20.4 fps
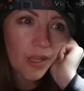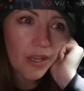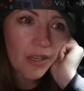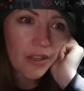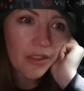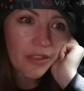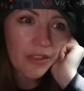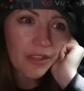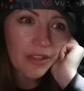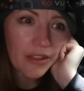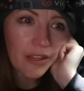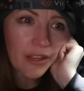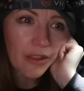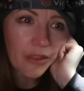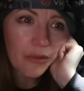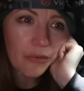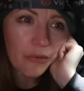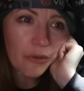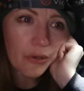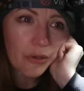I didn't think
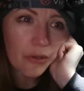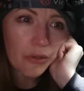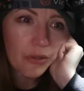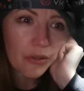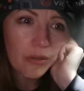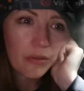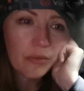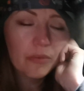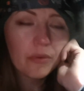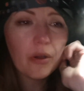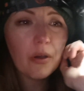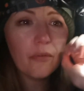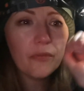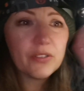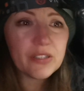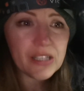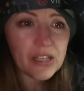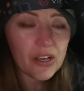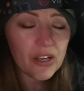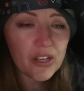that through.
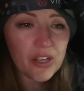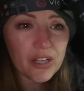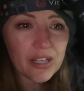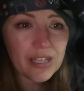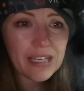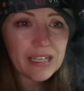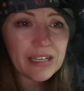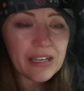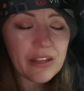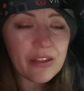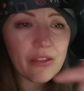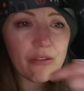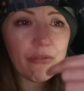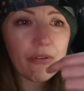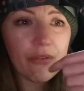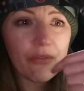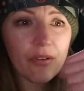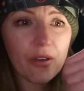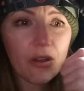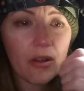Obviously I could clean it in the
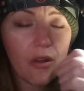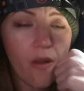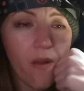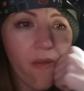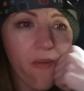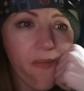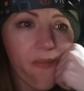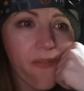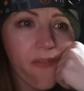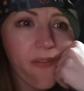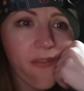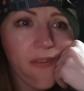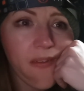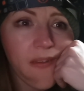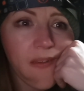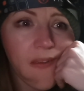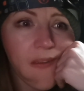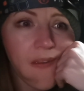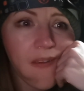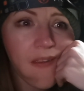river.
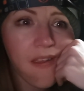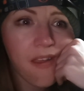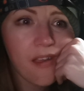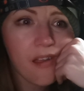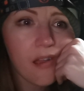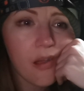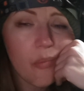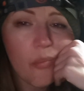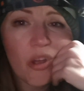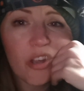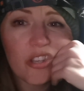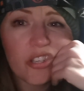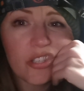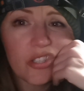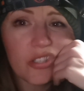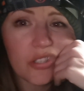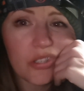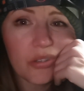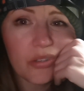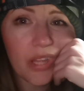Might
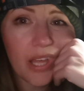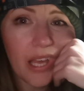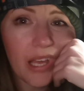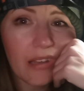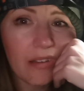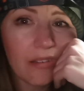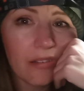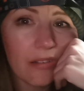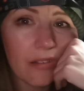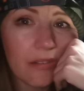just do that.